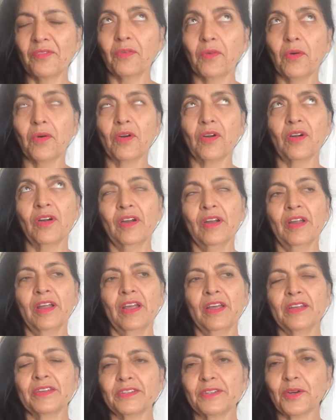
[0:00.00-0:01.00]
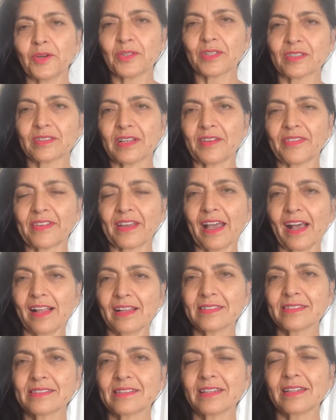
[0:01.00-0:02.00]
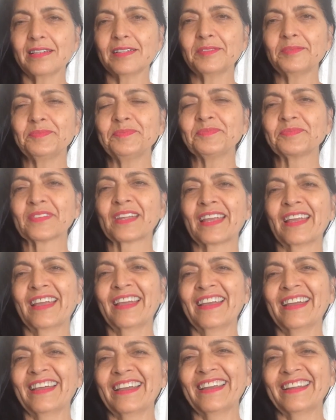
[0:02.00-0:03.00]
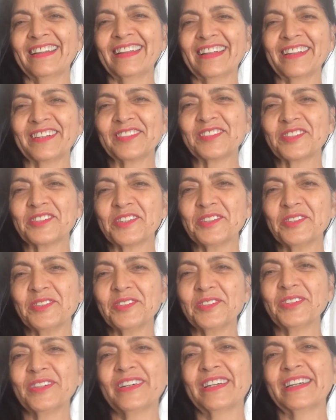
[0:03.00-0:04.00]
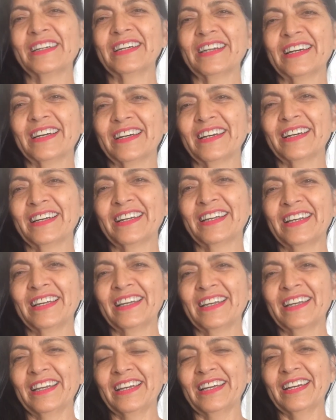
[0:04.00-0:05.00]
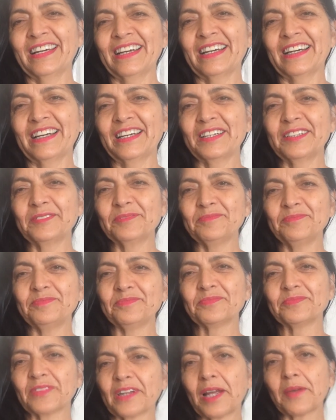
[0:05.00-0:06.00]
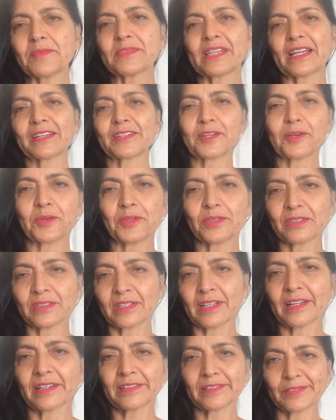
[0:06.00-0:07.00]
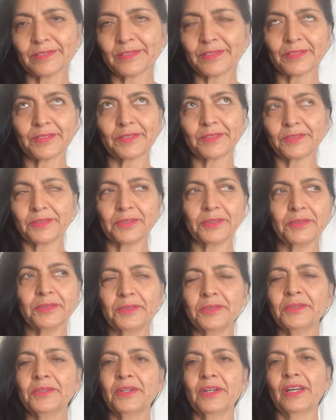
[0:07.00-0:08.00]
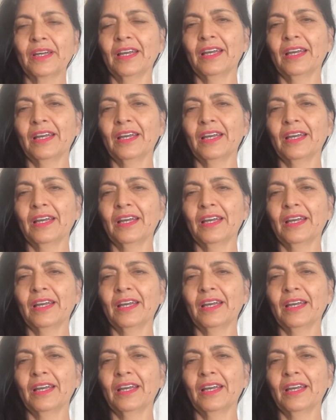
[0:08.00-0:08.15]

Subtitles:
four doses of calcium, and then two, what I'm saying, doses, like two